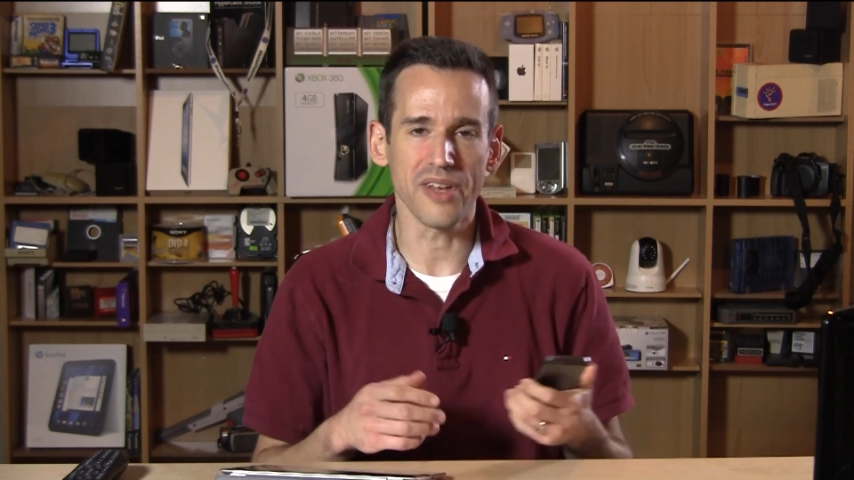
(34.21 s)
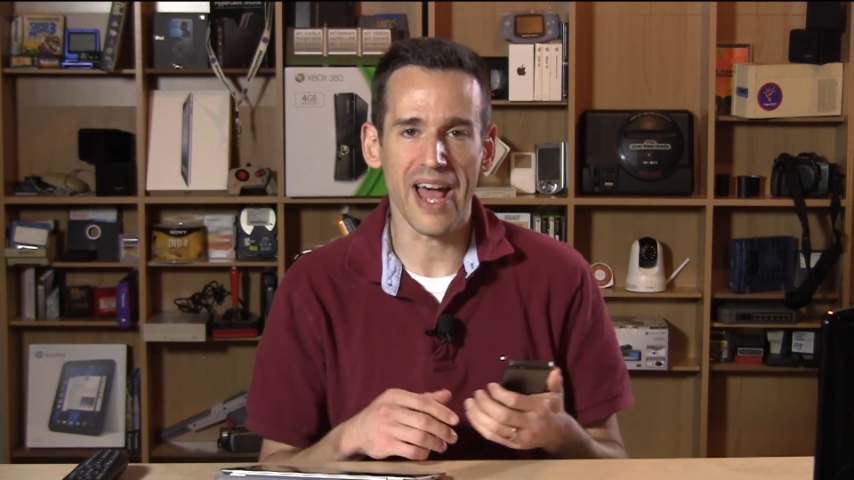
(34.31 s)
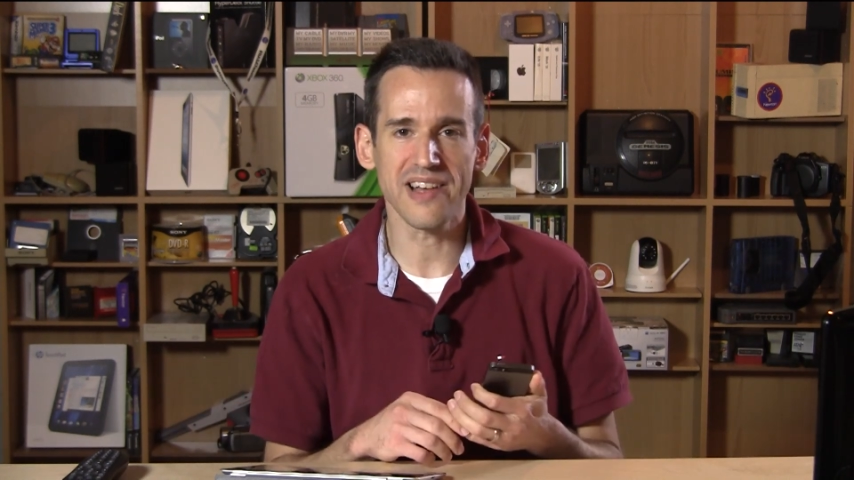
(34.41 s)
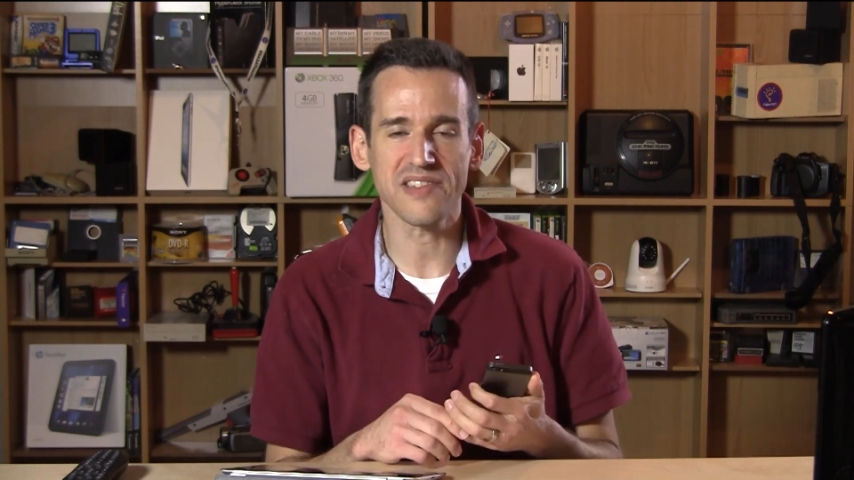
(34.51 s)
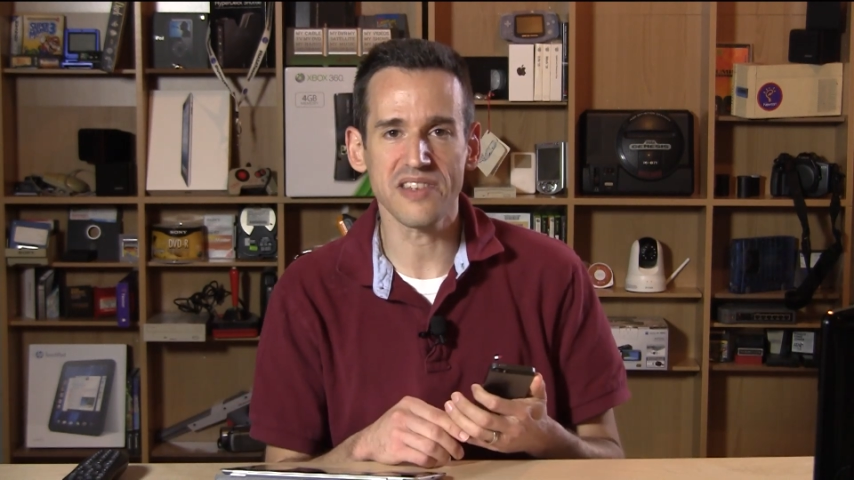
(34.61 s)
It
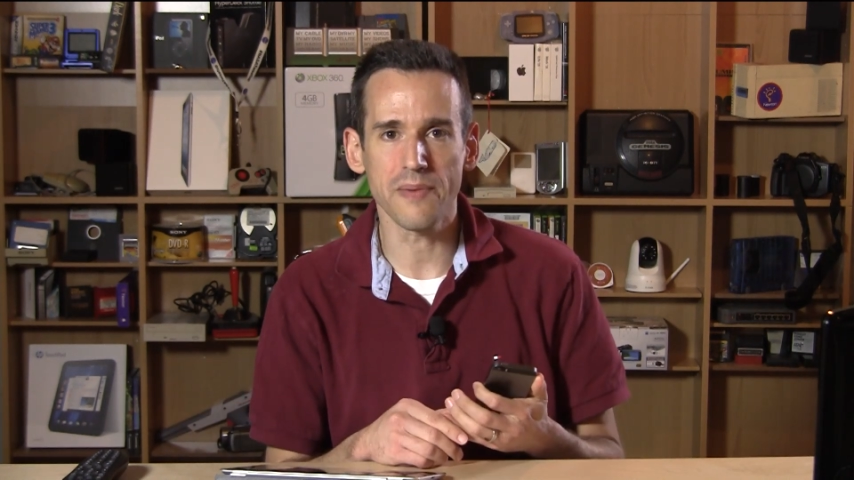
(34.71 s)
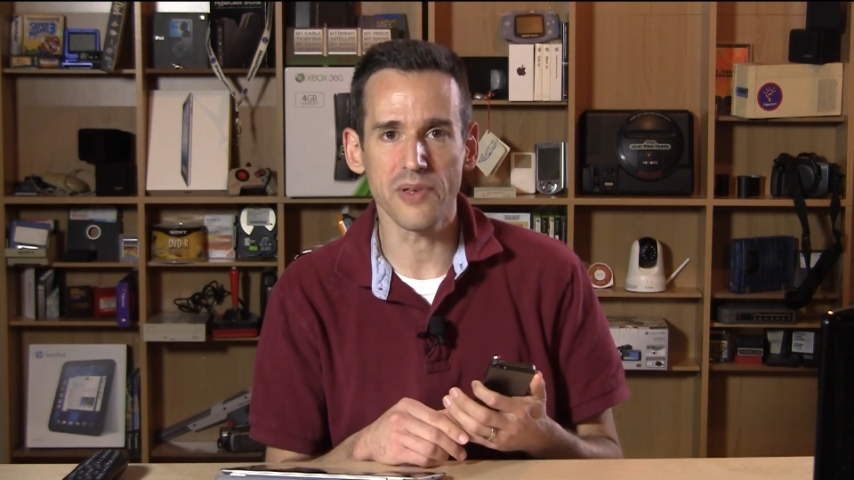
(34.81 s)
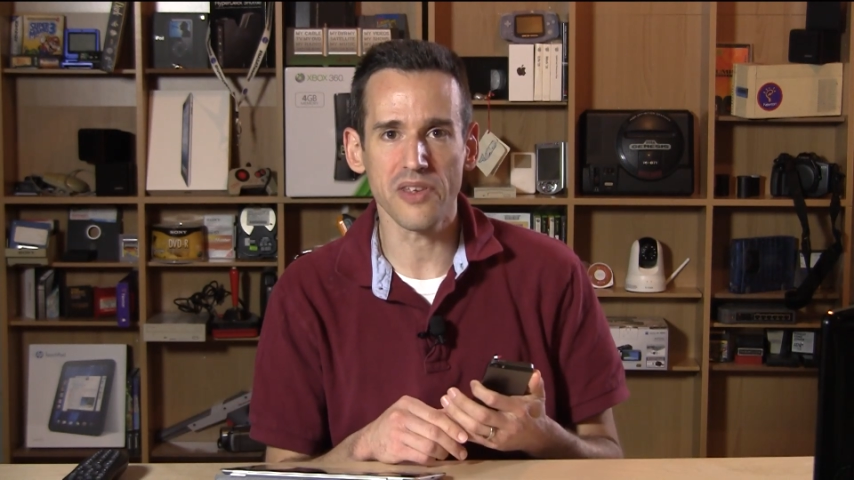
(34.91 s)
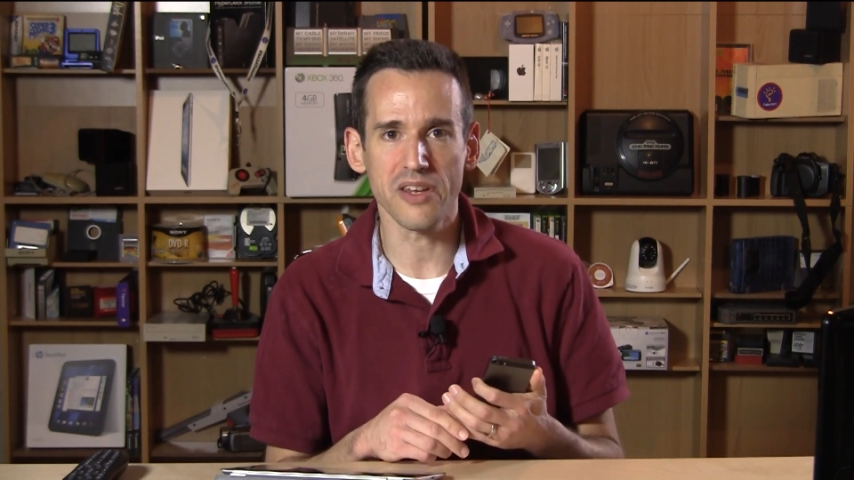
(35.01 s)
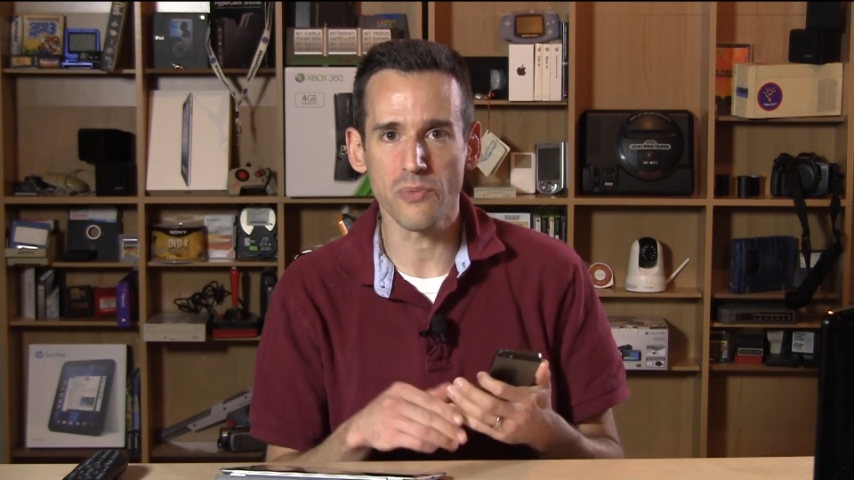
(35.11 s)
has the
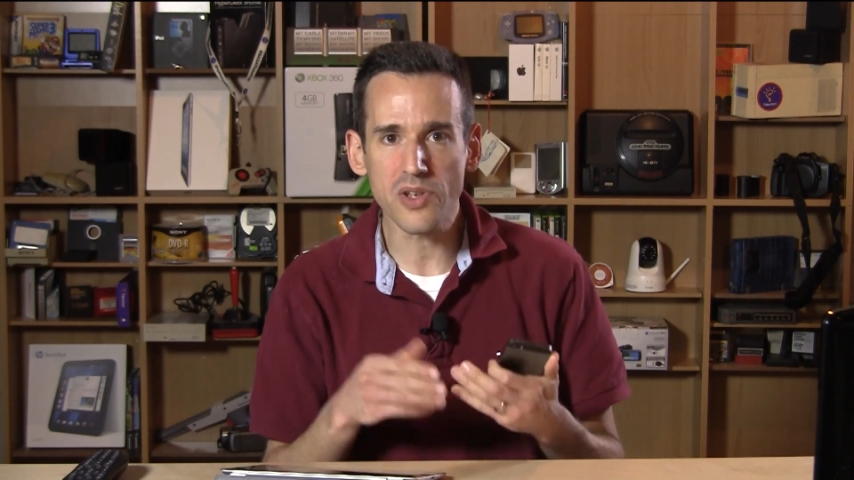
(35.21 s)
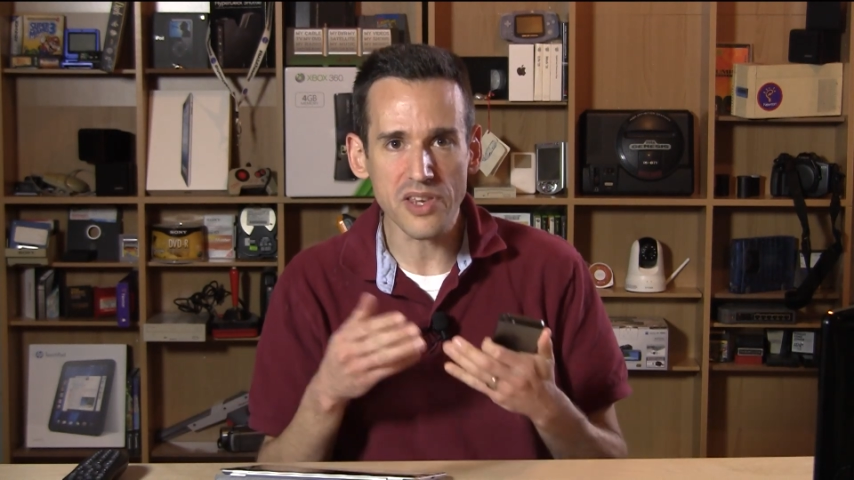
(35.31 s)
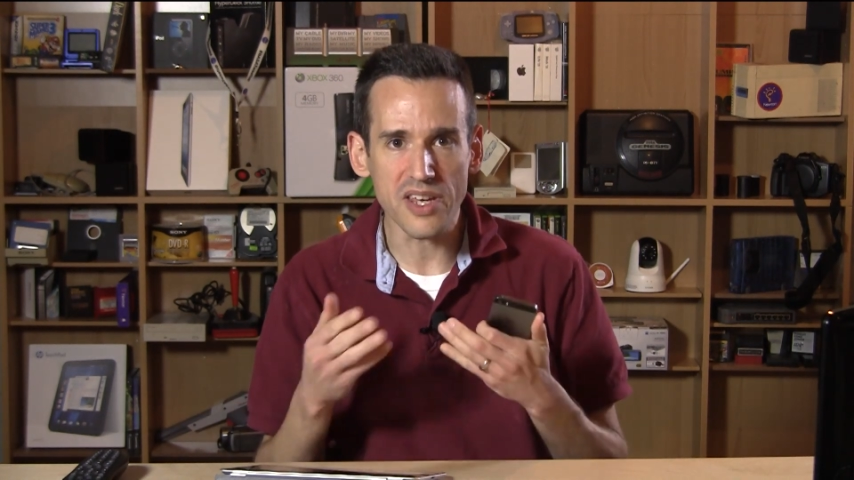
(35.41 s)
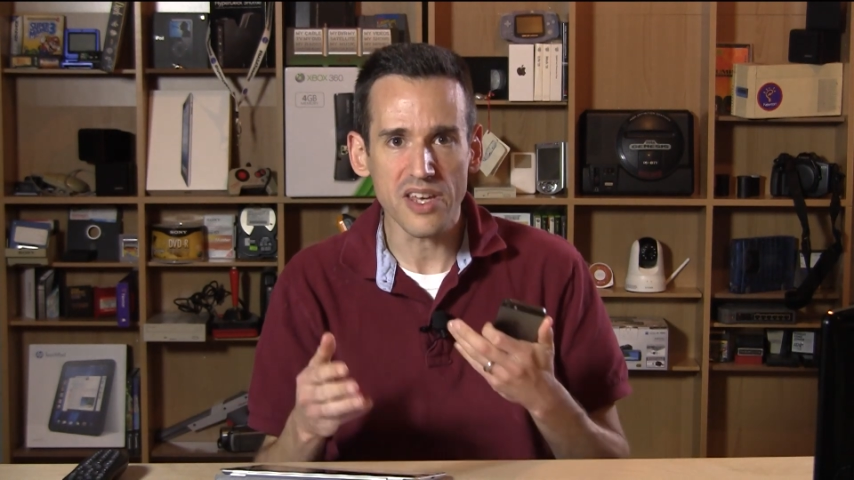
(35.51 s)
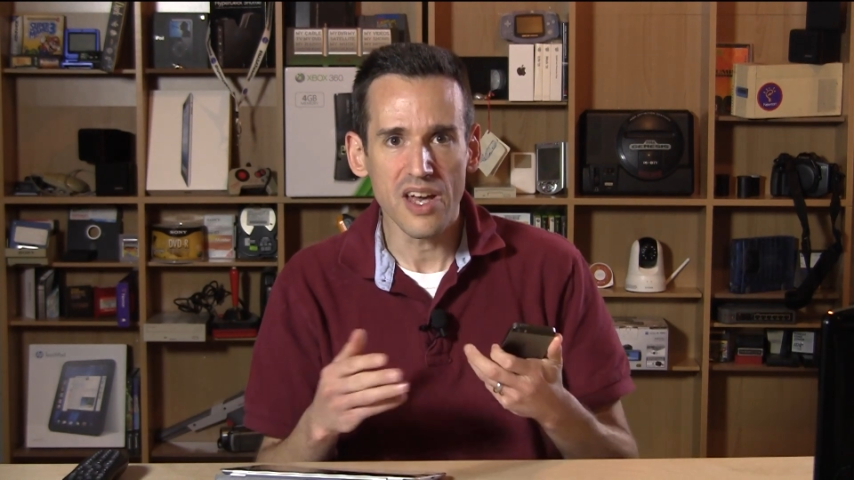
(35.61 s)
ability really